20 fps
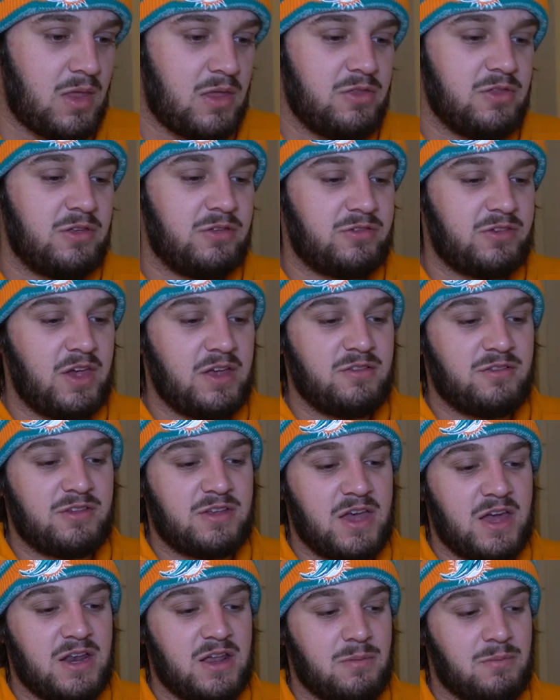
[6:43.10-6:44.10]
the Saints
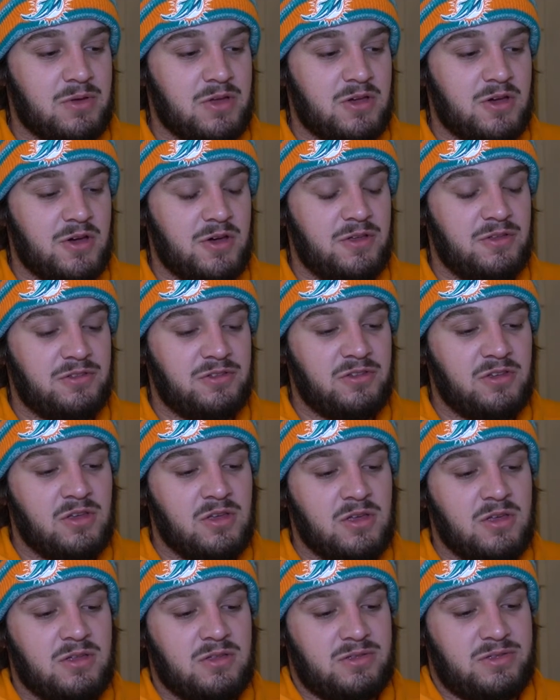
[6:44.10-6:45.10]
get it because
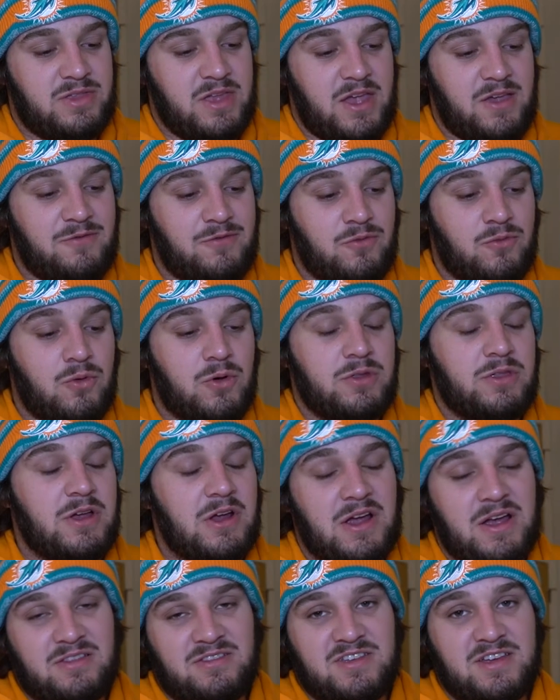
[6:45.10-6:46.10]
they've won
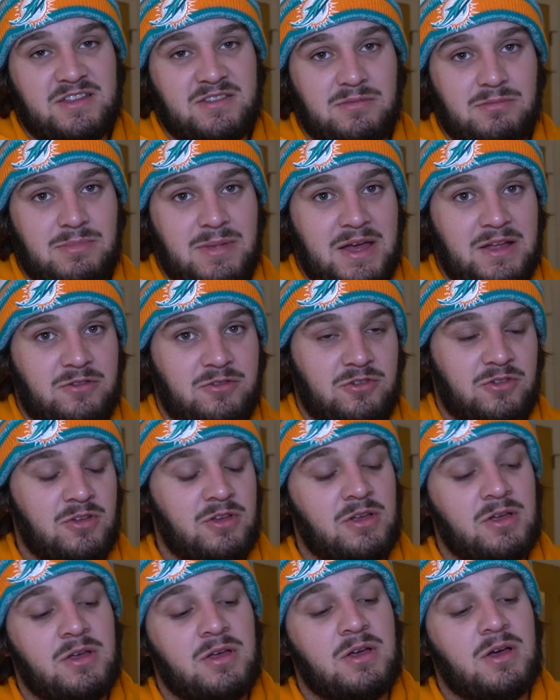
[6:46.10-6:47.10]
their head-to-head match.
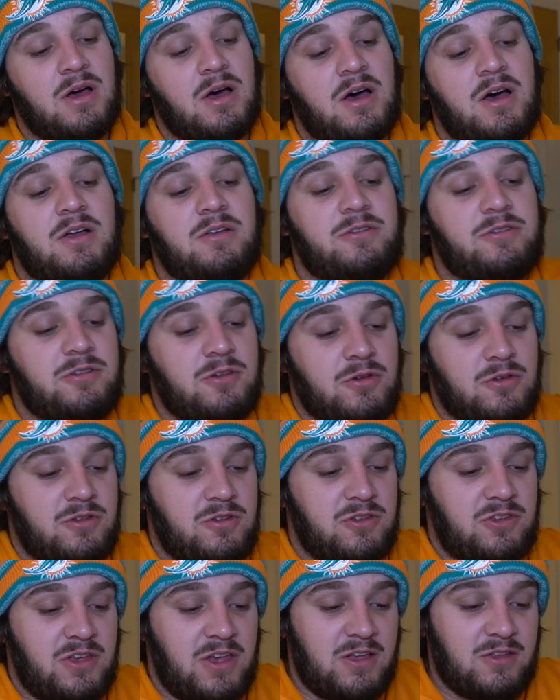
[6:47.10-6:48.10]
So the
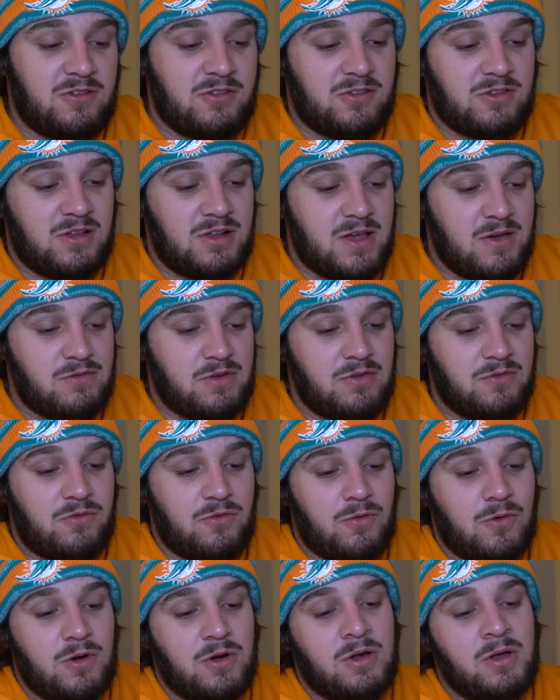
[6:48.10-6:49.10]
Saints,
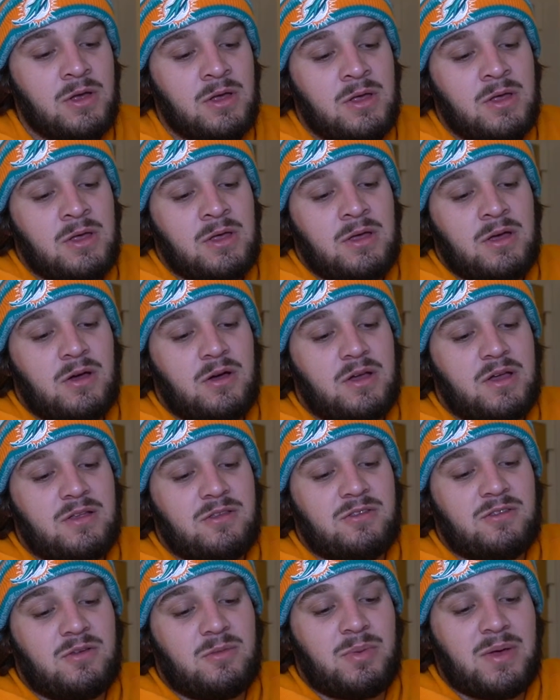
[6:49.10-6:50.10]
11-4
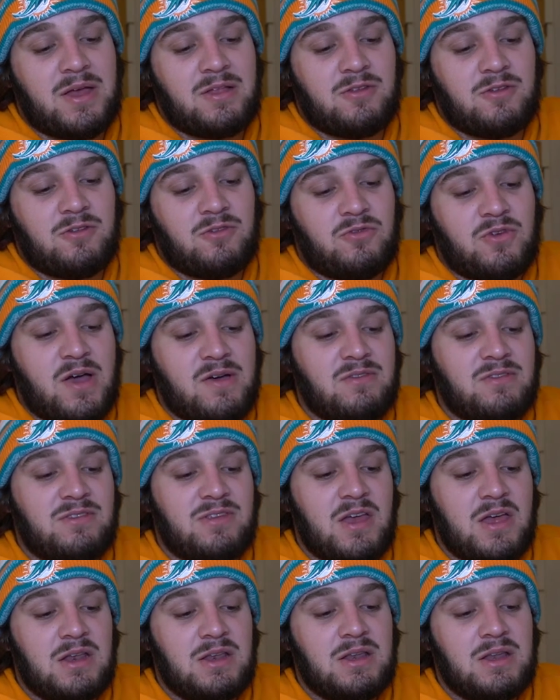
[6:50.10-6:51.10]
against the Panthers,
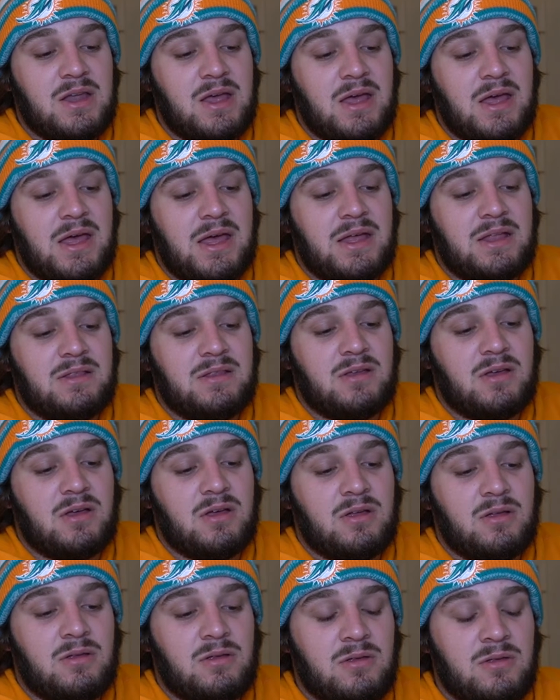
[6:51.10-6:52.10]
5-10. And
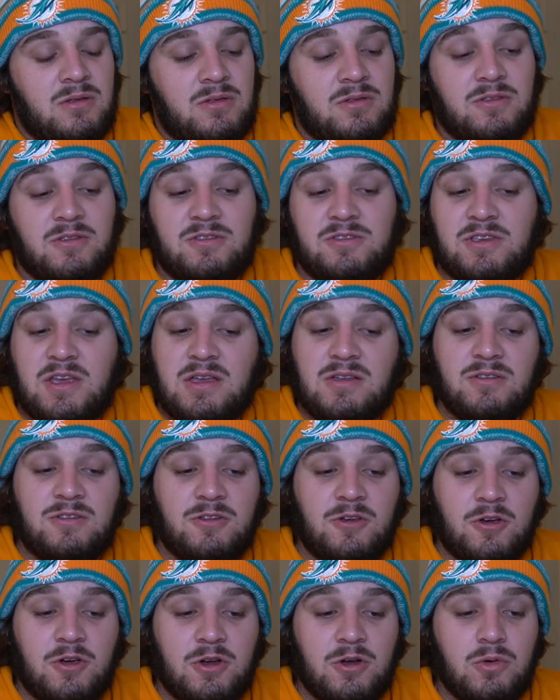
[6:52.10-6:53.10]
the
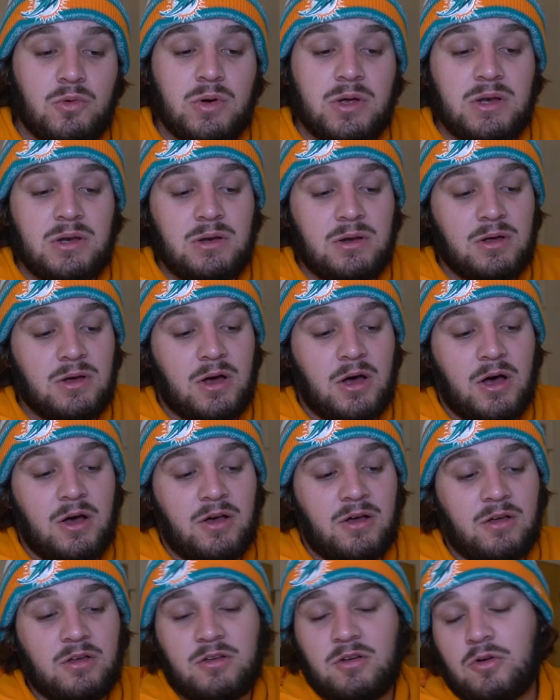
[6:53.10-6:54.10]
Saints are going to win,
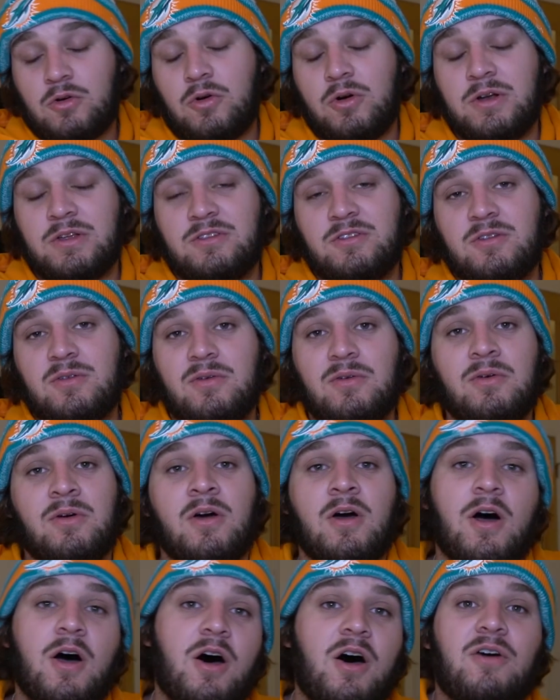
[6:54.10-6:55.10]
according to
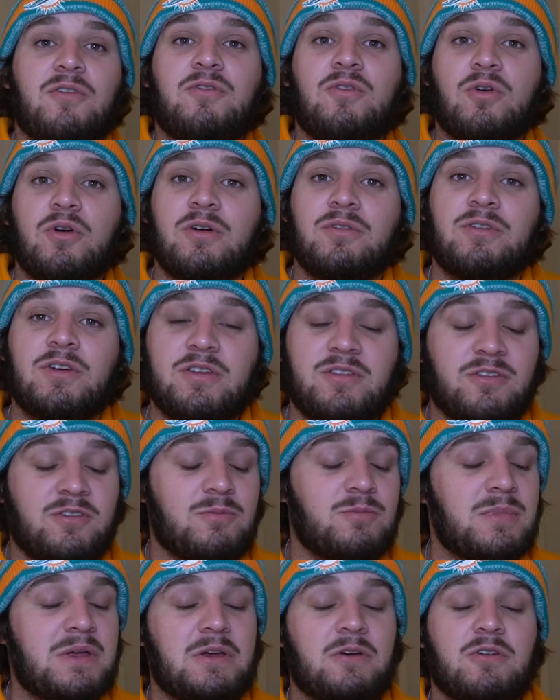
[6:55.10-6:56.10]
all four of
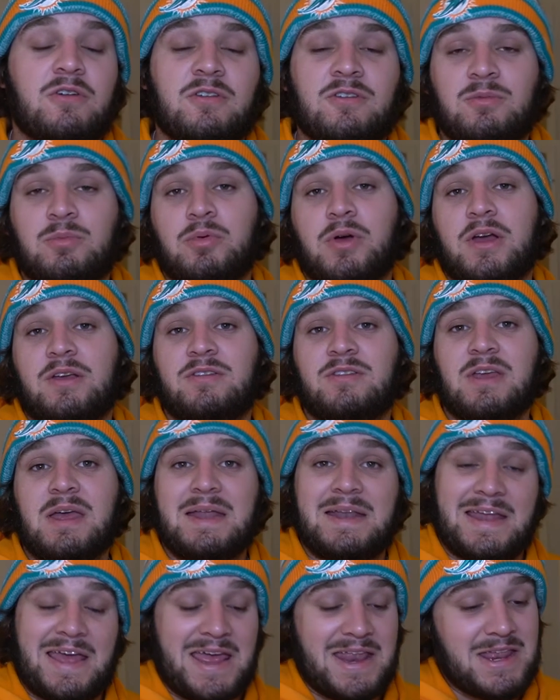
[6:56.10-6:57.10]
us, me, Chris, Bryce,
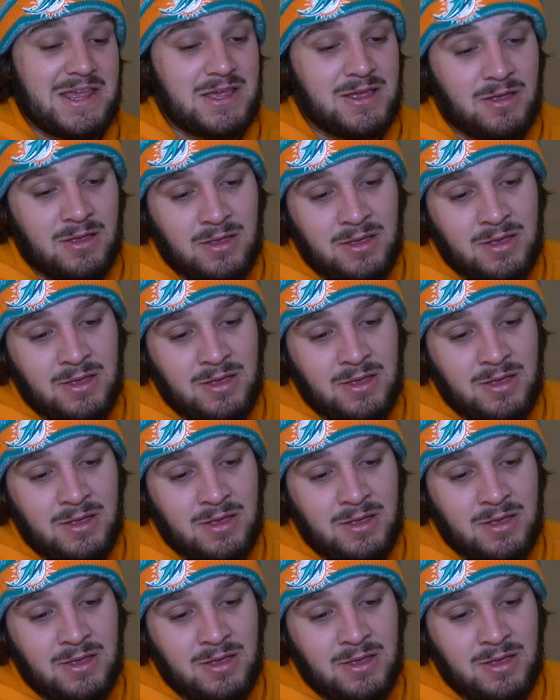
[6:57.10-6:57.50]
and Eddie.